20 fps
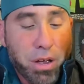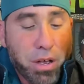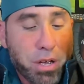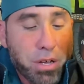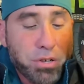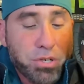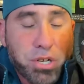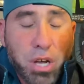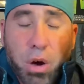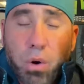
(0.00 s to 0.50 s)

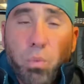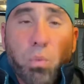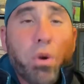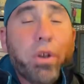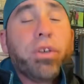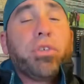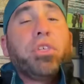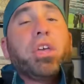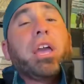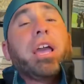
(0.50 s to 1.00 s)
So what do you
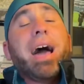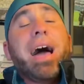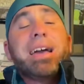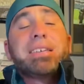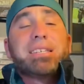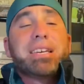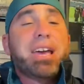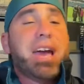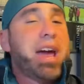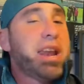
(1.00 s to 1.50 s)
think, guys?
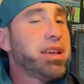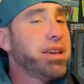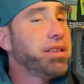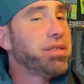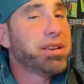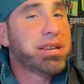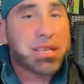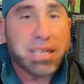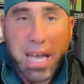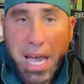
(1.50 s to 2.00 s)
Any of
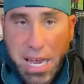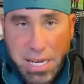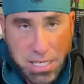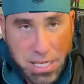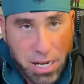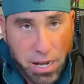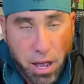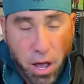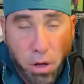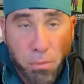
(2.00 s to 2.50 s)
these guys could
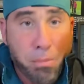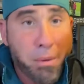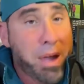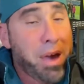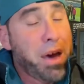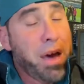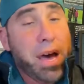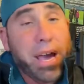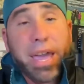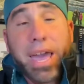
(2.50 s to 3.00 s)
help?
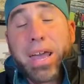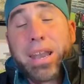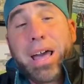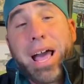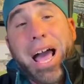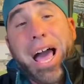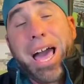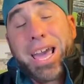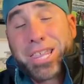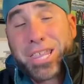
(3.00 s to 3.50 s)
Again,
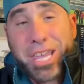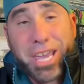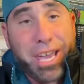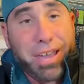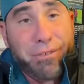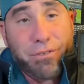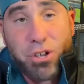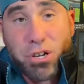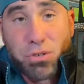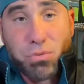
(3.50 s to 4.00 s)
I think if
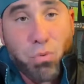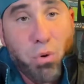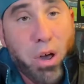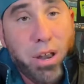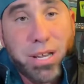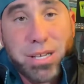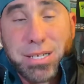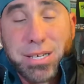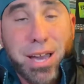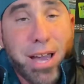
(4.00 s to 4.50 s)
there's one,
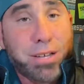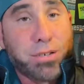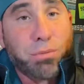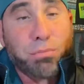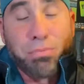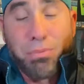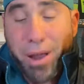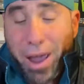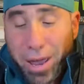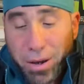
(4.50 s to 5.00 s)
it's Nigel
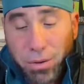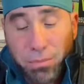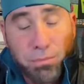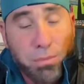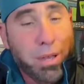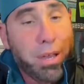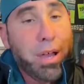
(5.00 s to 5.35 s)
Bradham.